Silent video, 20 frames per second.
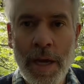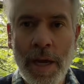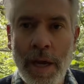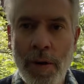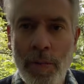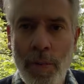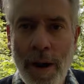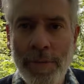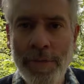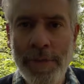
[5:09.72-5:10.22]

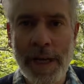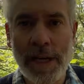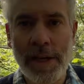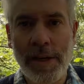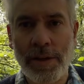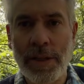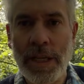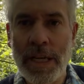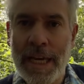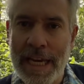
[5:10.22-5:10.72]
One
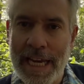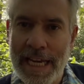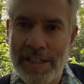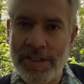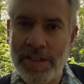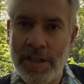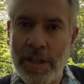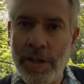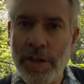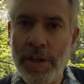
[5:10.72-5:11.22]
vehicle is
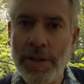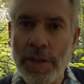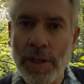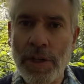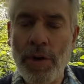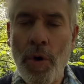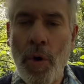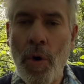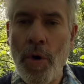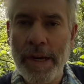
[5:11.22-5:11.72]
to look at the
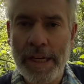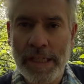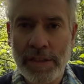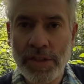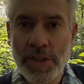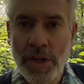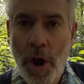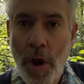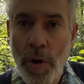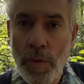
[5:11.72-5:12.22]

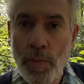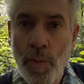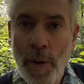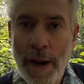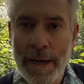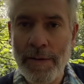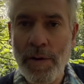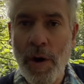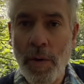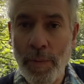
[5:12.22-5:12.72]
coins on
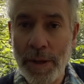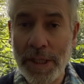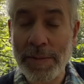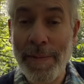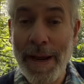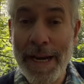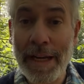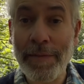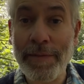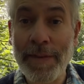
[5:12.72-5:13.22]
which
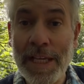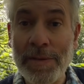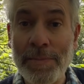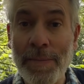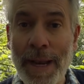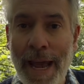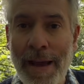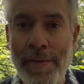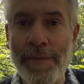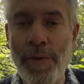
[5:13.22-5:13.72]
many of these
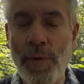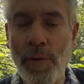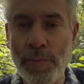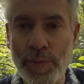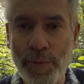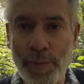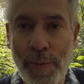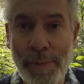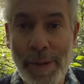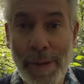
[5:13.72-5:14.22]

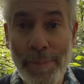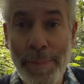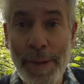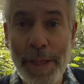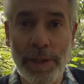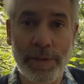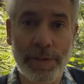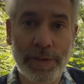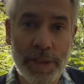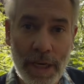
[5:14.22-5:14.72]
platforms will be
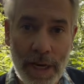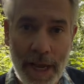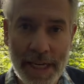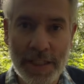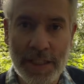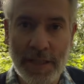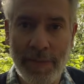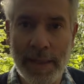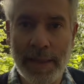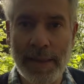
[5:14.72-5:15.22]
built, the
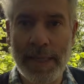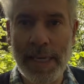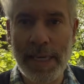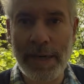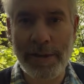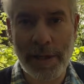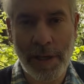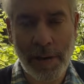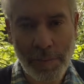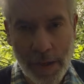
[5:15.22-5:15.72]
likes of
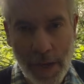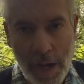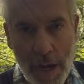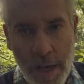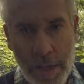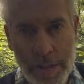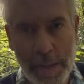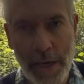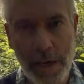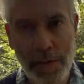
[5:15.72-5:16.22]
Ethereum,
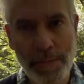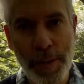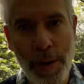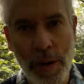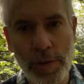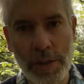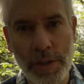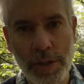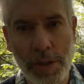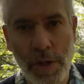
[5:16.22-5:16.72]
Cardano,
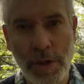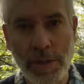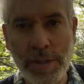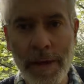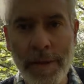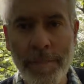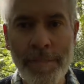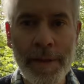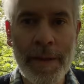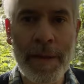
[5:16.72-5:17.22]
Polkadot.
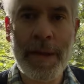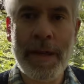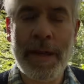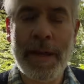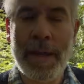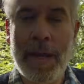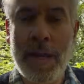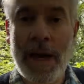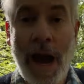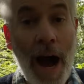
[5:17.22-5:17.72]

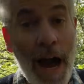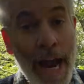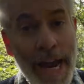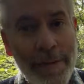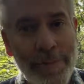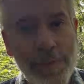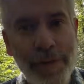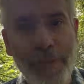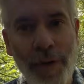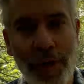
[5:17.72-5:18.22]
I
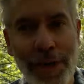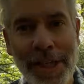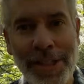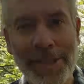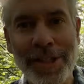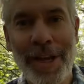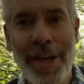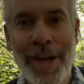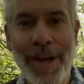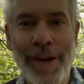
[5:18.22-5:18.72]
have a
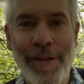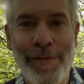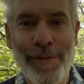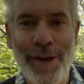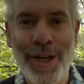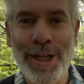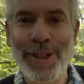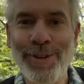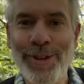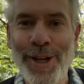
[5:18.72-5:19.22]
fondness for a
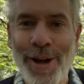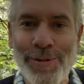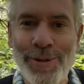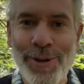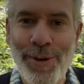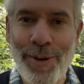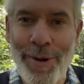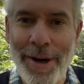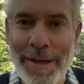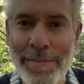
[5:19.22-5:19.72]
little-known
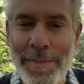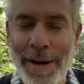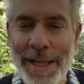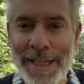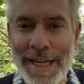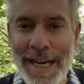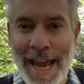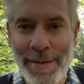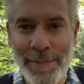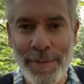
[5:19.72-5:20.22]
coin by
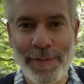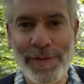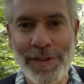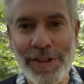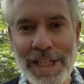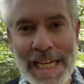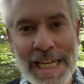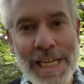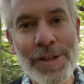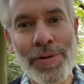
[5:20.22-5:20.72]
the name of
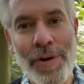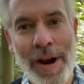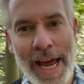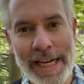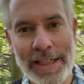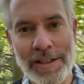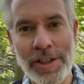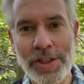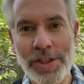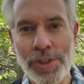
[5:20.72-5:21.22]

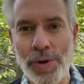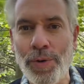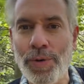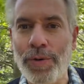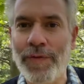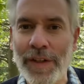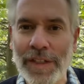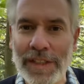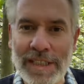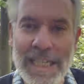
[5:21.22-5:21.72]
Decred, short
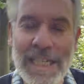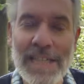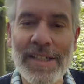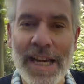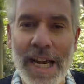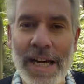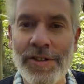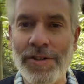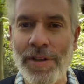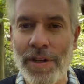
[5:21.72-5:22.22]
for
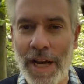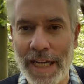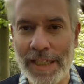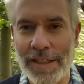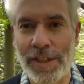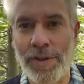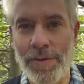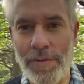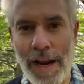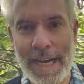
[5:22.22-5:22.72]

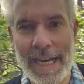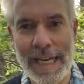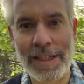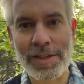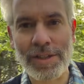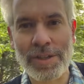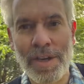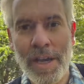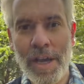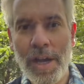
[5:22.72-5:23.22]
Decentralized
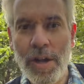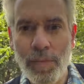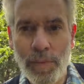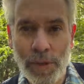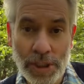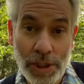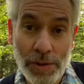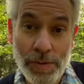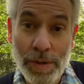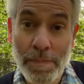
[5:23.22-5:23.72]
Credits,
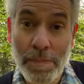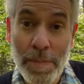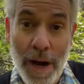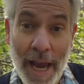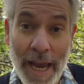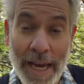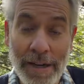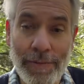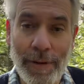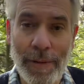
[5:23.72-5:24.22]
which you can
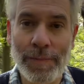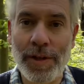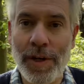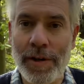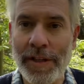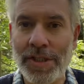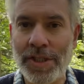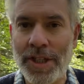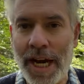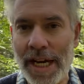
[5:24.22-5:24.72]
buy at crypto
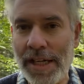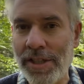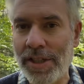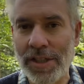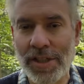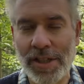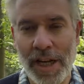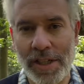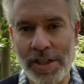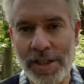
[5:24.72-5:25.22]
exchanges
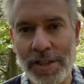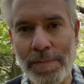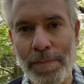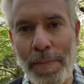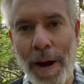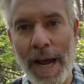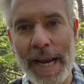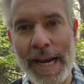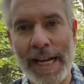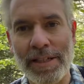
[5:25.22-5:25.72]
such as
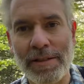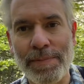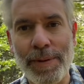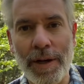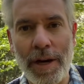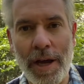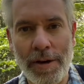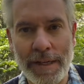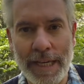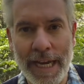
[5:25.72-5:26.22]
Binance,
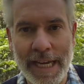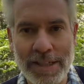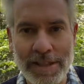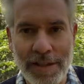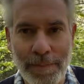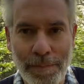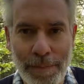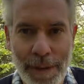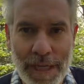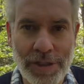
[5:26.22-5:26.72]
Poloniex
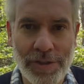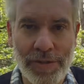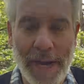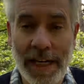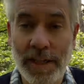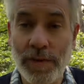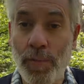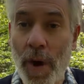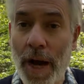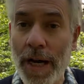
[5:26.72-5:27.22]
and
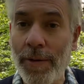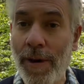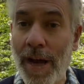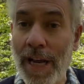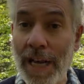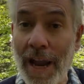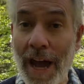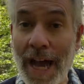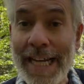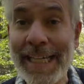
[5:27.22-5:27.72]
Bittrex. Why do I
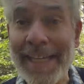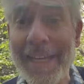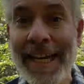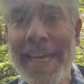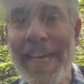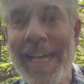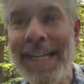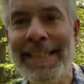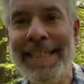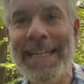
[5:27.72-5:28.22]
like
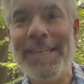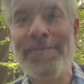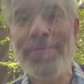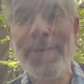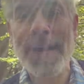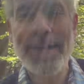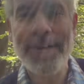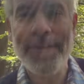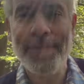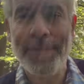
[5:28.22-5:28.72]

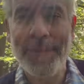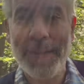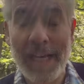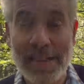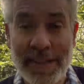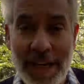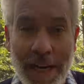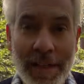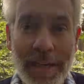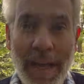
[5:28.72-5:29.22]
Decred?
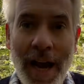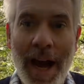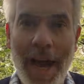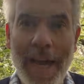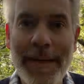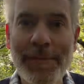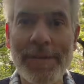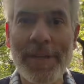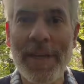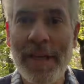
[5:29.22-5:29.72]
It's
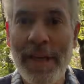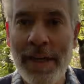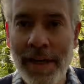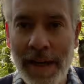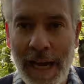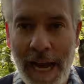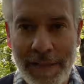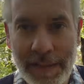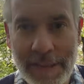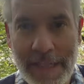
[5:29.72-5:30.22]
underhyped,
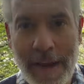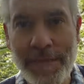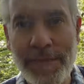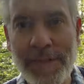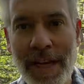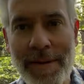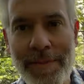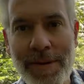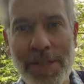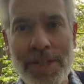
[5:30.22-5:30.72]
and the dev
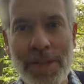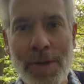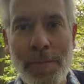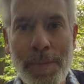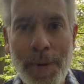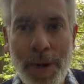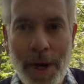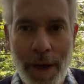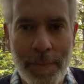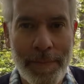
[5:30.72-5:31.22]
team is
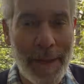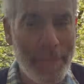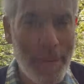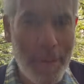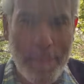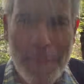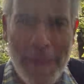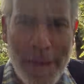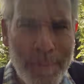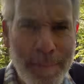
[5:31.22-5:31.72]
superb. There
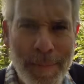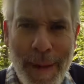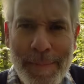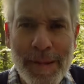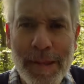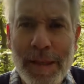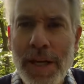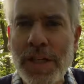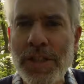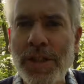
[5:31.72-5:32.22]
are maybe
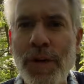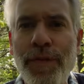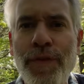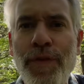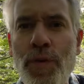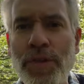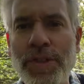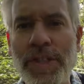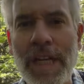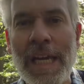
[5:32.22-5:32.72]
30 or
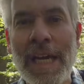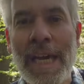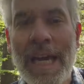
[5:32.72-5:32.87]
40